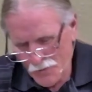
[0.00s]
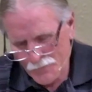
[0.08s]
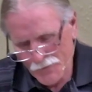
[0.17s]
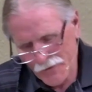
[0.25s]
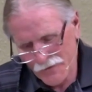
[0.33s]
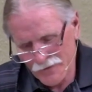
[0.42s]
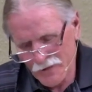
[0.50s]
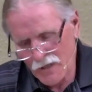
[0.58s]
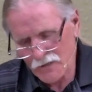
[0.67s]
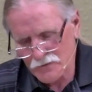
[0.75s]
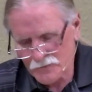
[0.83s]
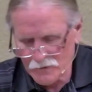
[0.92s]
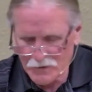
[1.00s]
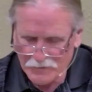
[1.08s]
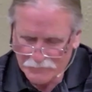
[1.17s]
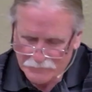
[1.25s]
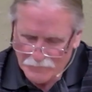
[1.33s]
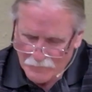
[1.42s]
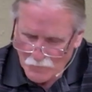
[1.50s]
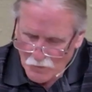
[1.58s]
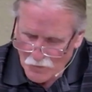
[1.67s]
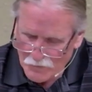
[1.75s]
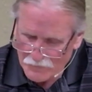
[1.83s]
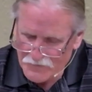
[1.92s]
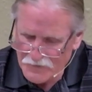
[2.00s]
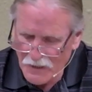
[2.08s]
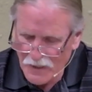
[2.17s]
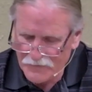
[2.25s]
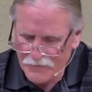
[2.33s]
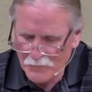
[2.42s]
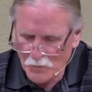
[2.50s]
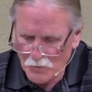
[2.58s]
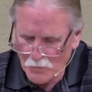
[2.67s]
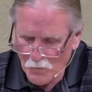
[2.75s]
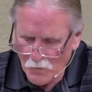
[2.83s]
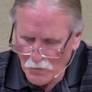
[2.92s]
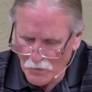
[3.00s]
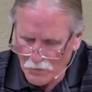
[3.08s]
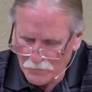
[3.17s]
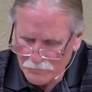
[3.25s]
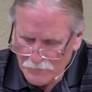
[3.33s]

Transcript: paradise, right? More death, more war.